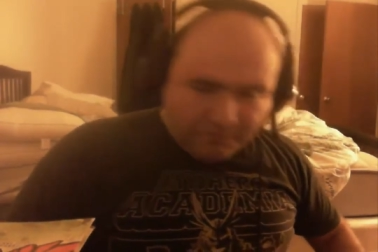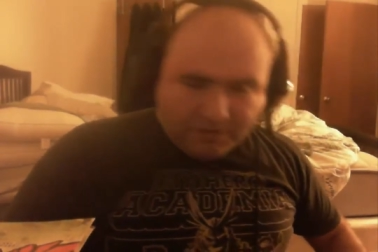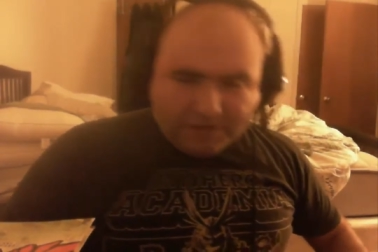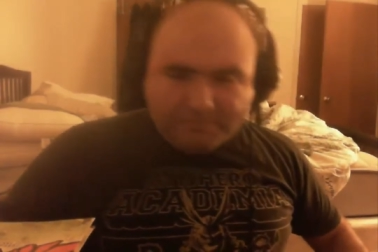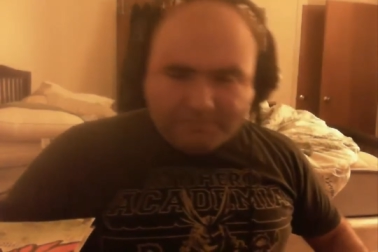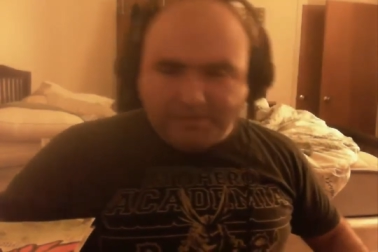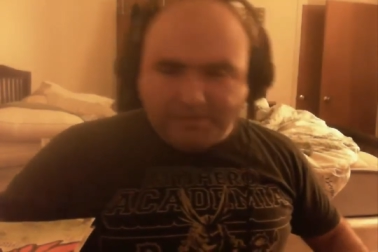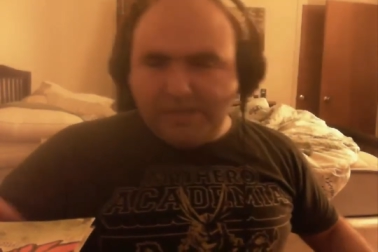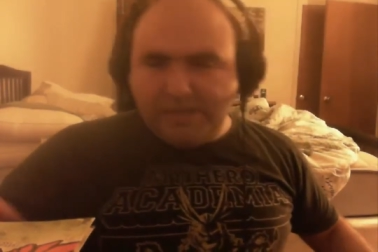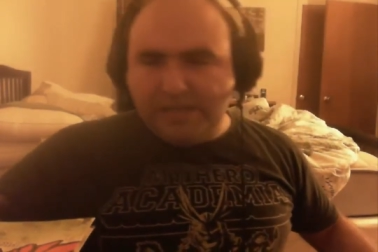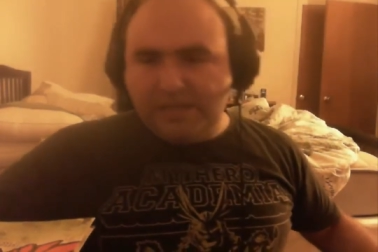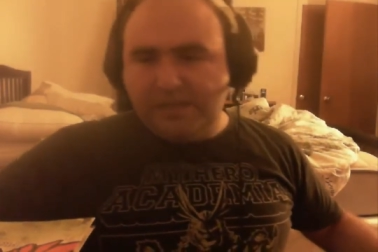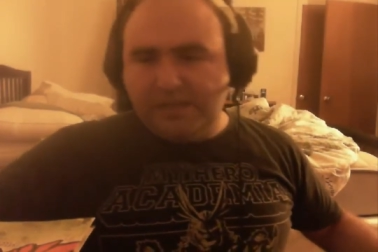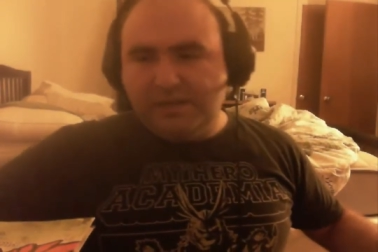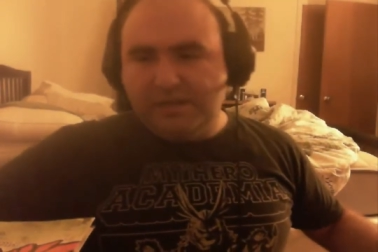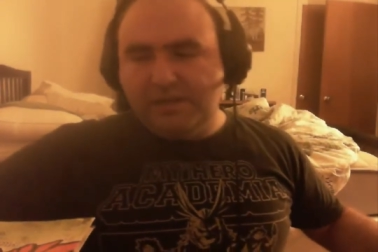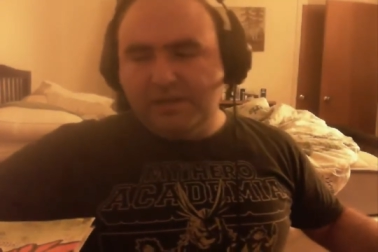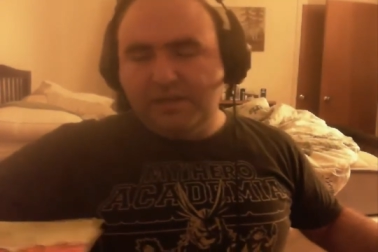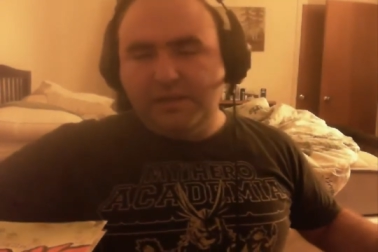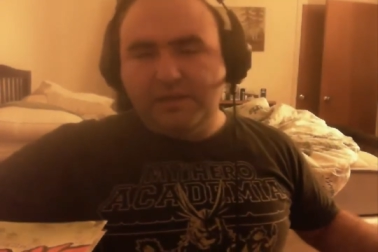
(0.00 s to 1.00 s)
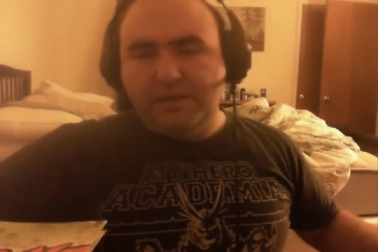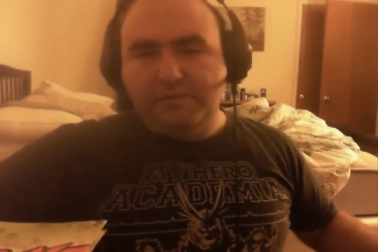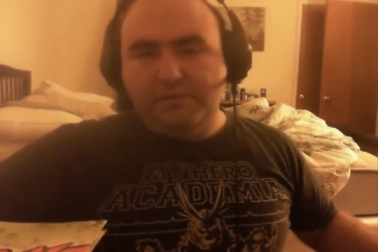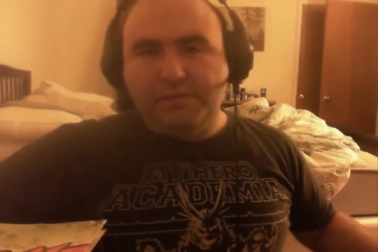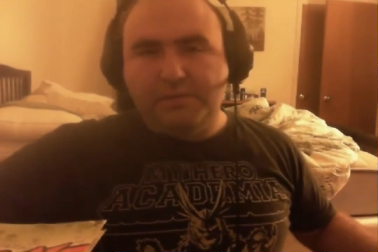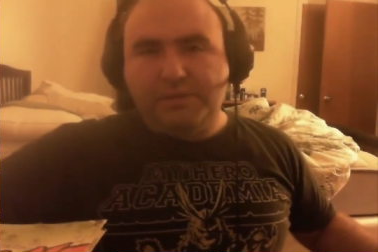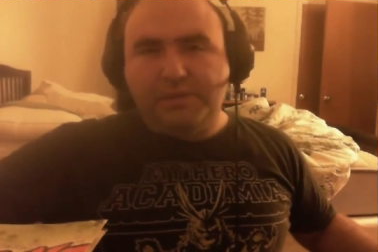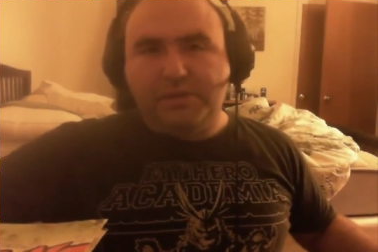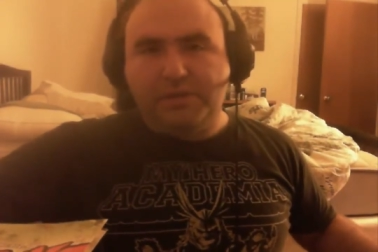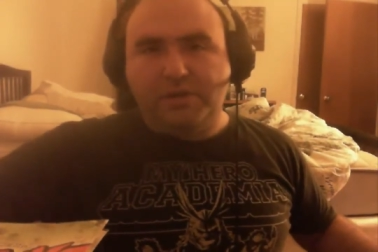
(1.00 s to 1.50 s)
before I begin
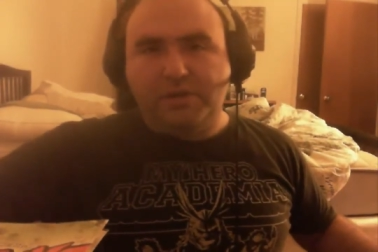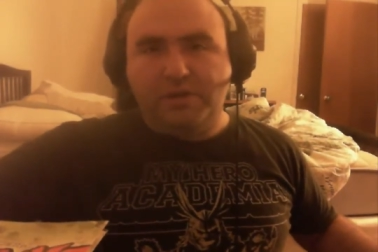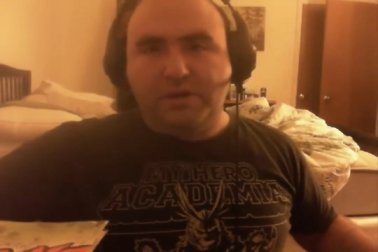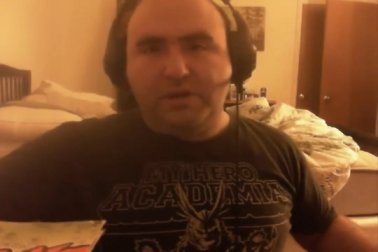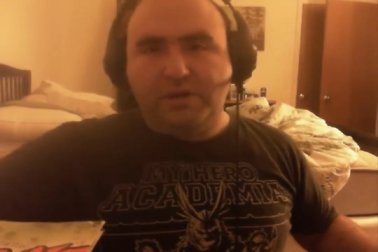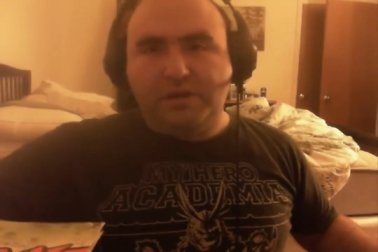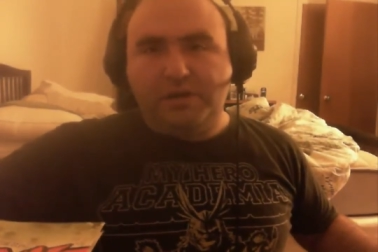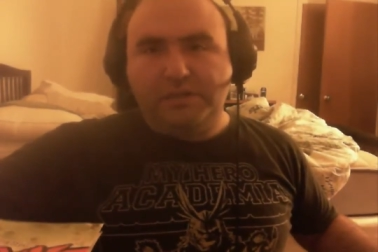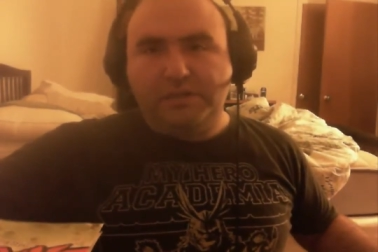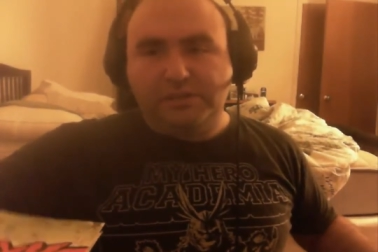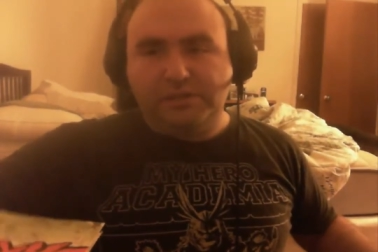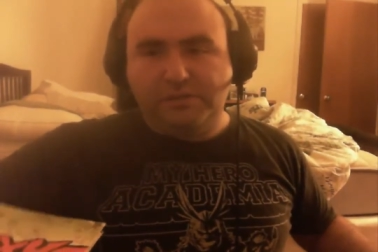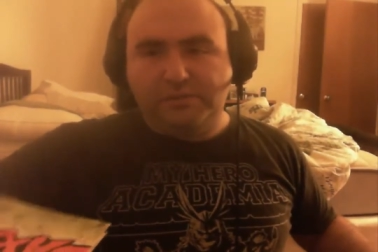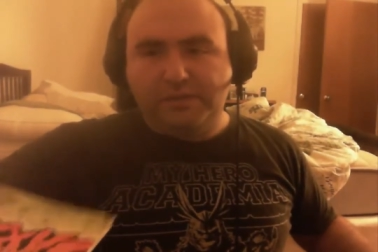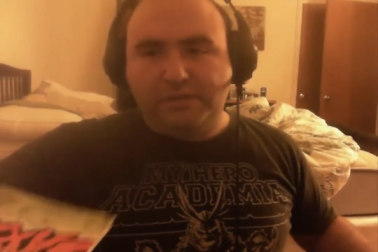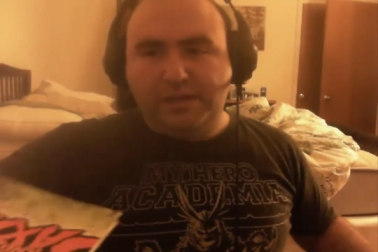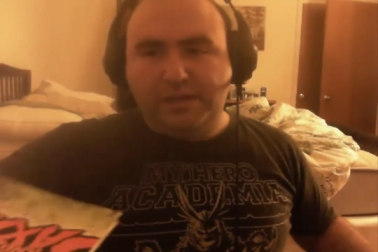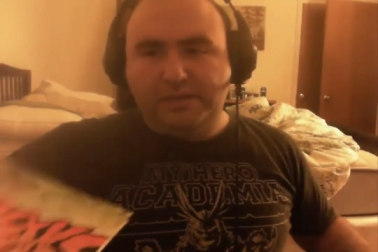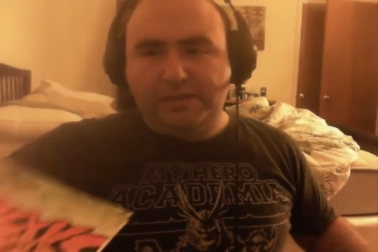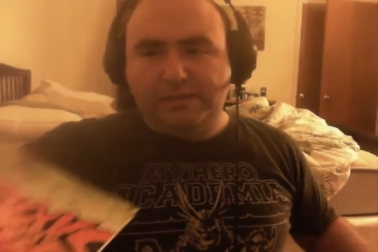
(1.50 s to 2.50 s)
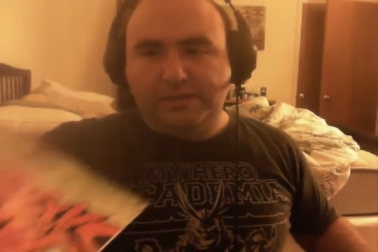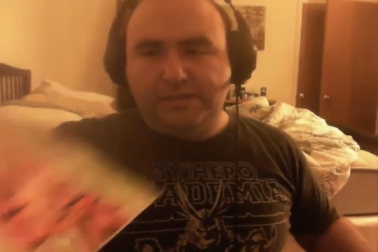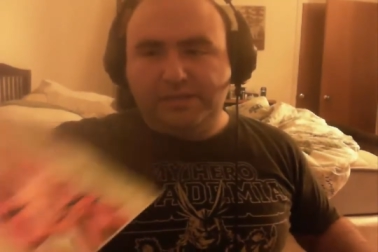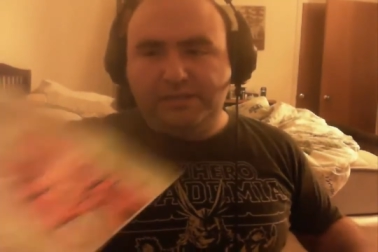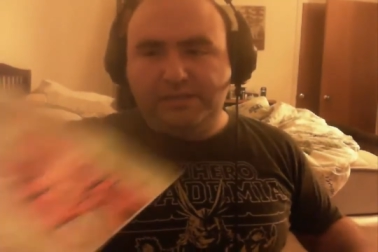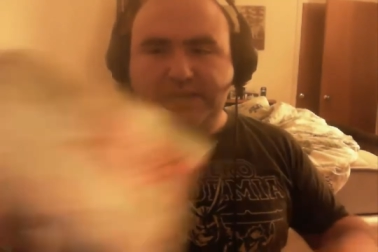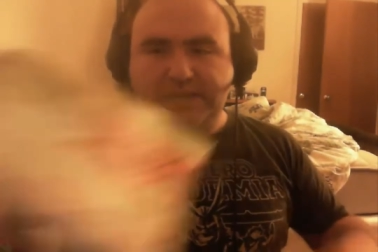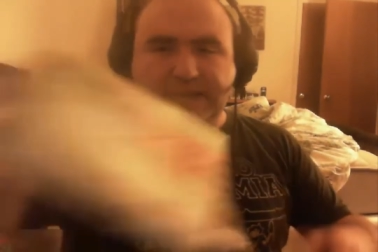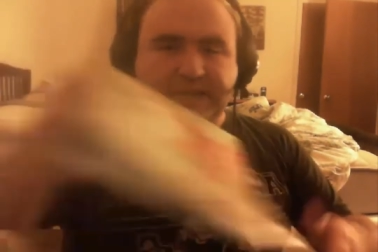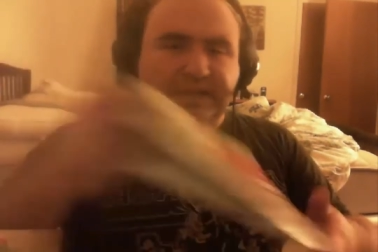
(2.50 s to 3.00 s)
with the card, as always,
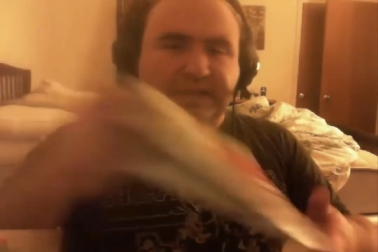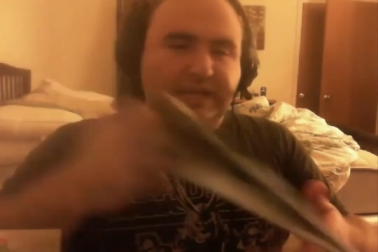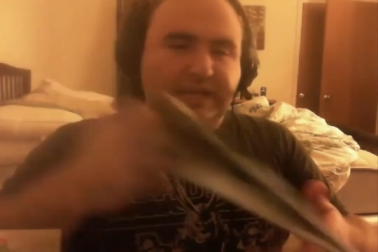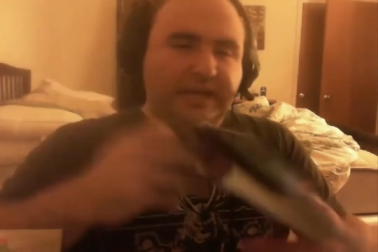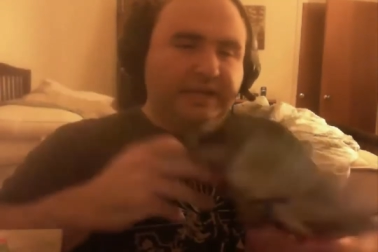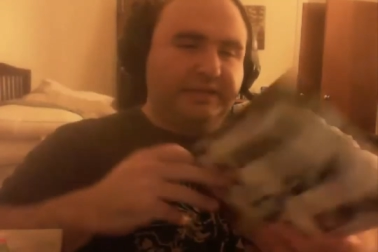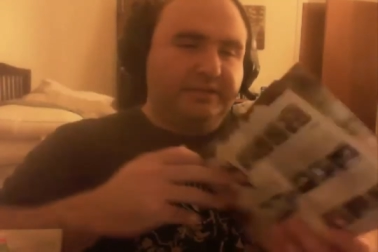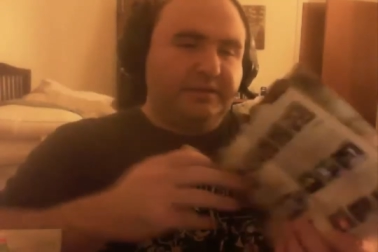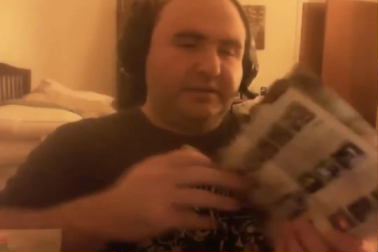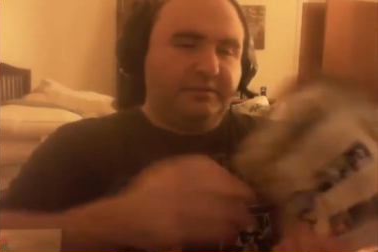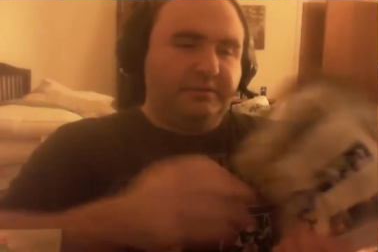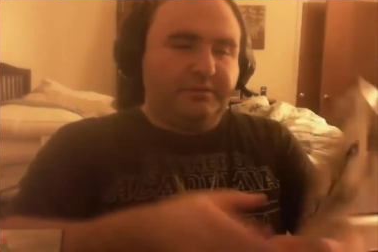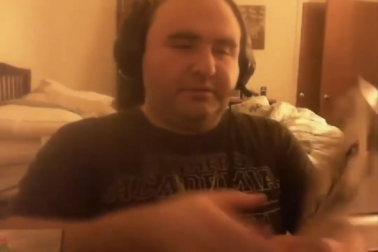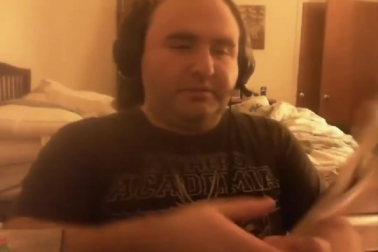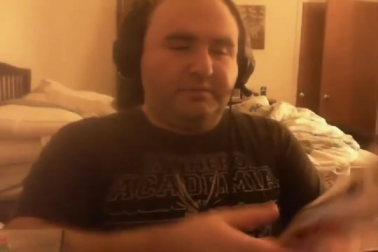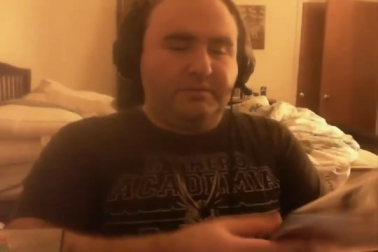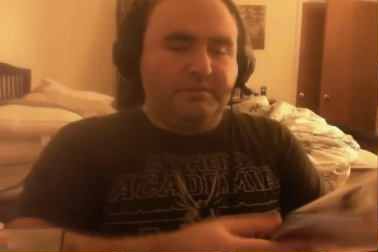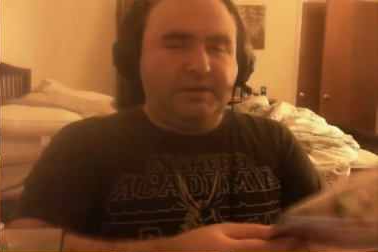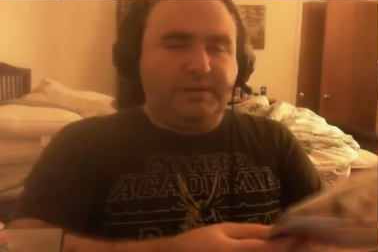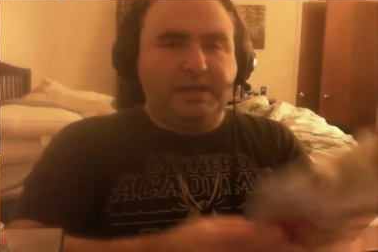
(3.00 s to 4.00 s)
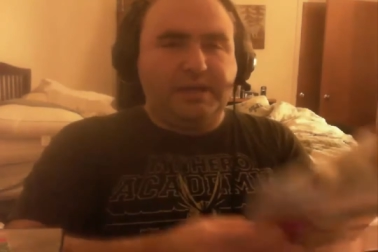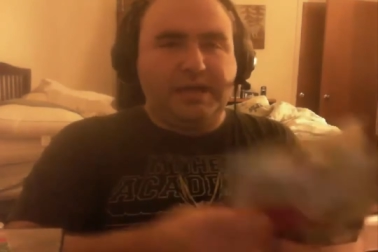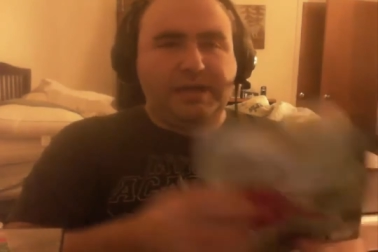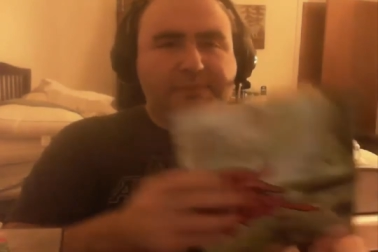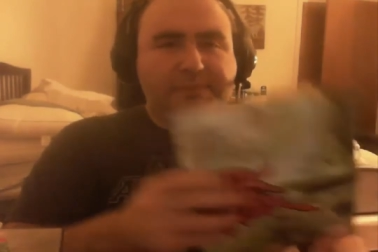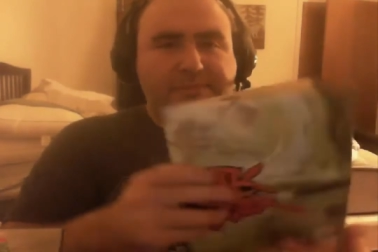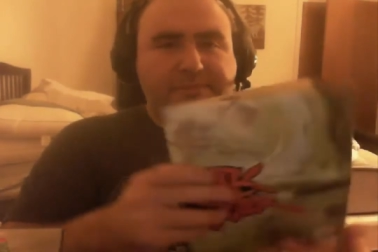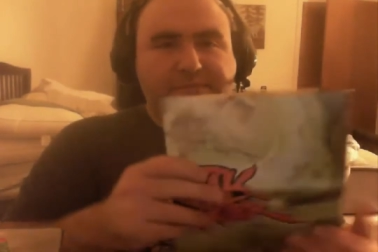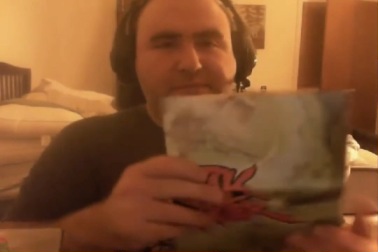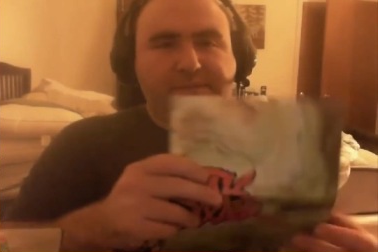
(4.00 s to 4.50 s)
let's, I guess, go with the
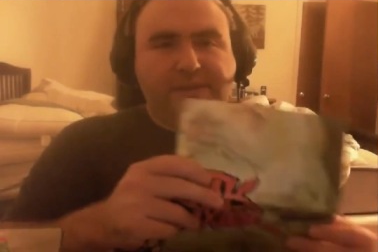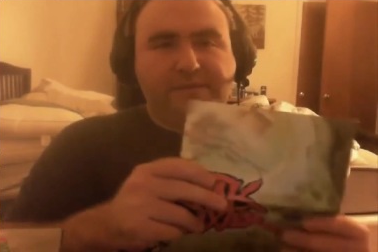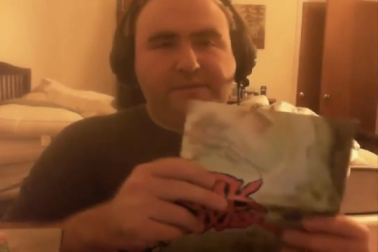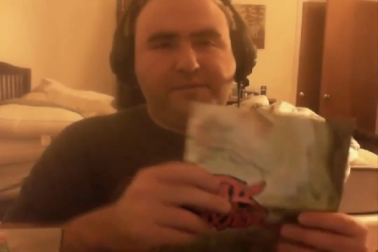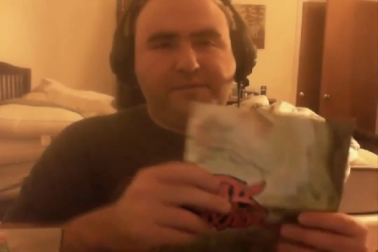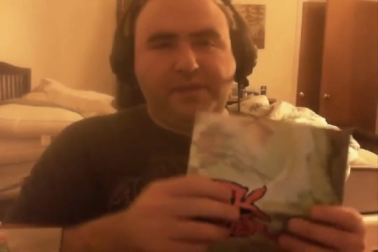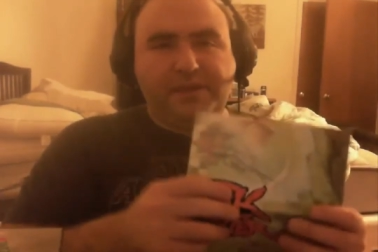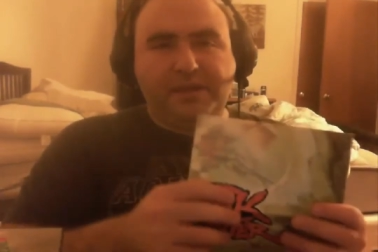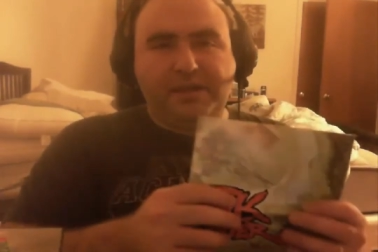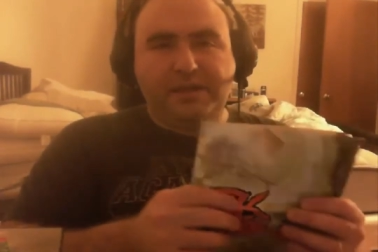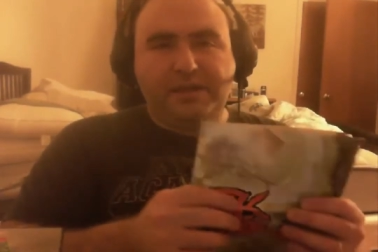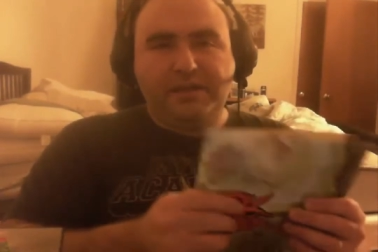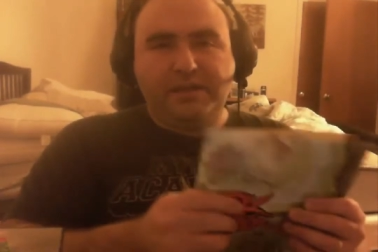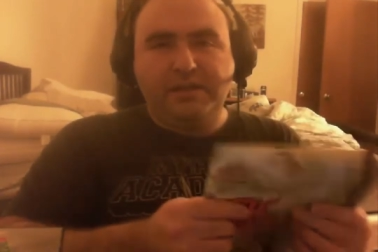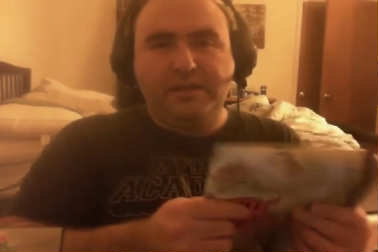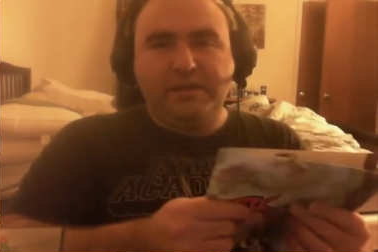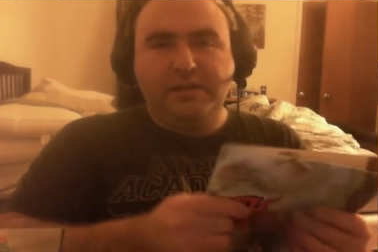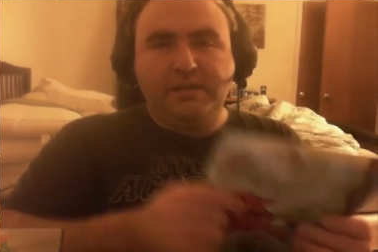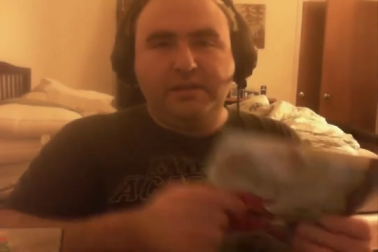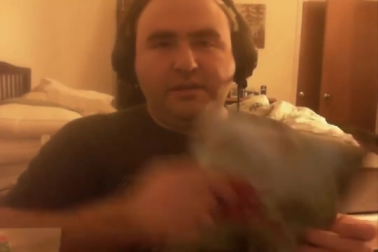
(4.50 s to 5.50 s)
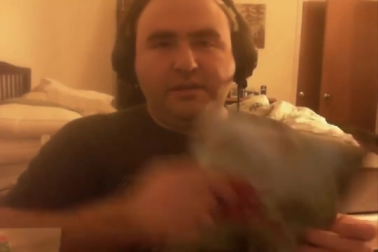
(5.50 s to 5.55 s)
recaps of stuff I got.